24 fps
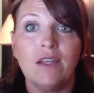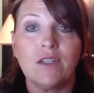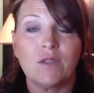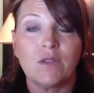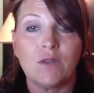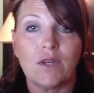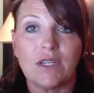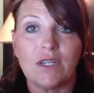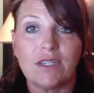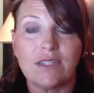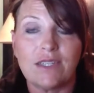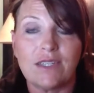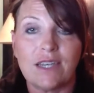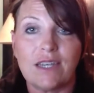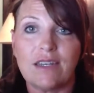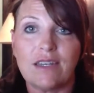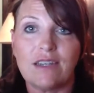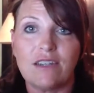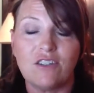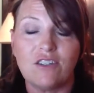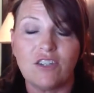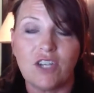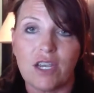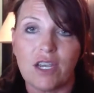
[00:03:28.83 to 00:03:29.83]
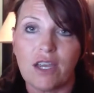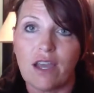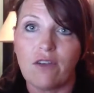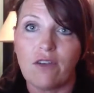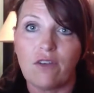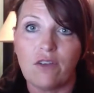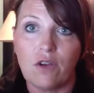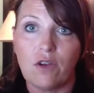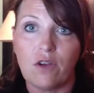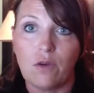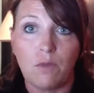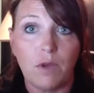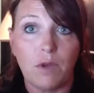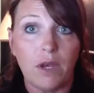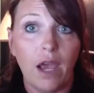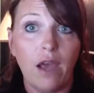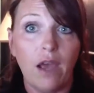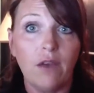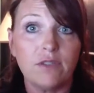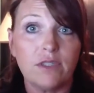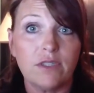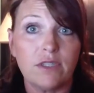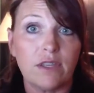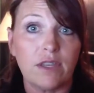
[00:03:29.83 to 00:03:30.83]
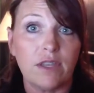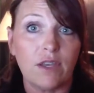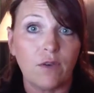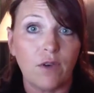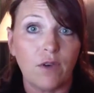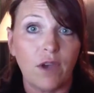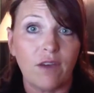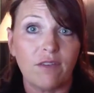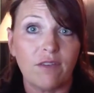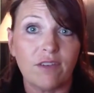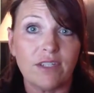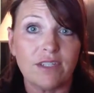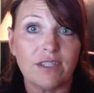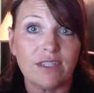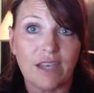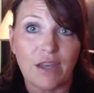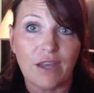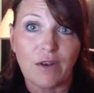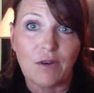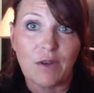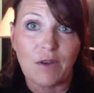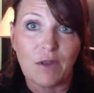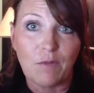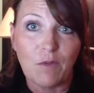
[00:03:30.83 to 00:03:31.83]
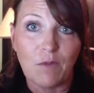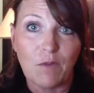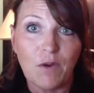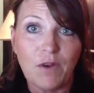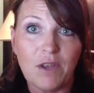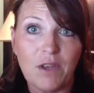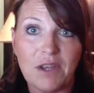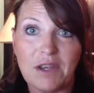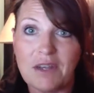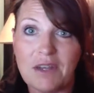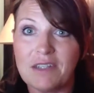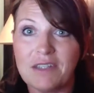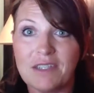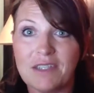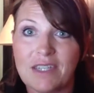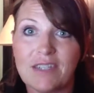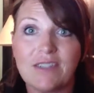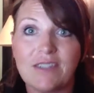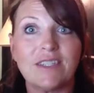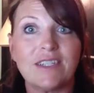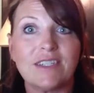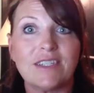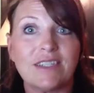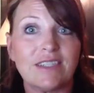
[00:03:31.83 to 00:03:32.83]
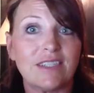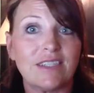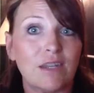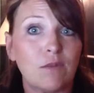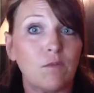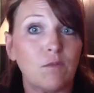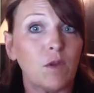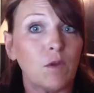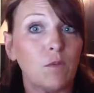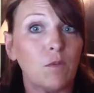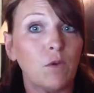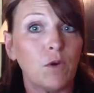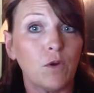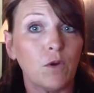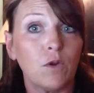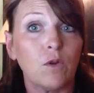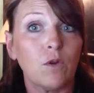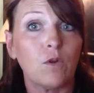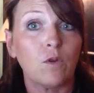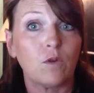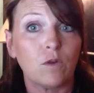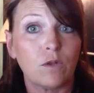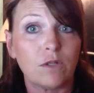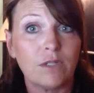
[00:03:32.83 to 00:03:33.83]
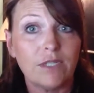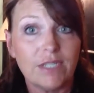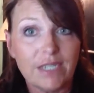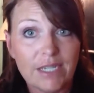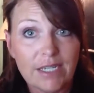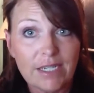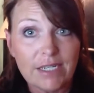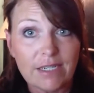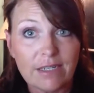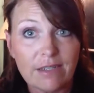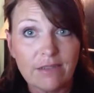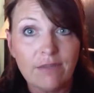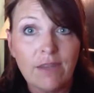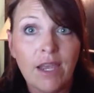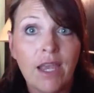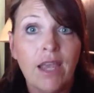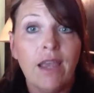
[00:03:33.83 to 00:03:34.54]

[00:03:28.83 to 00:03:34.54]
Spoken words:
so I decided to check out an open house that they were having Saturday morning, and it sounds like it's going to be a pretty cool deal.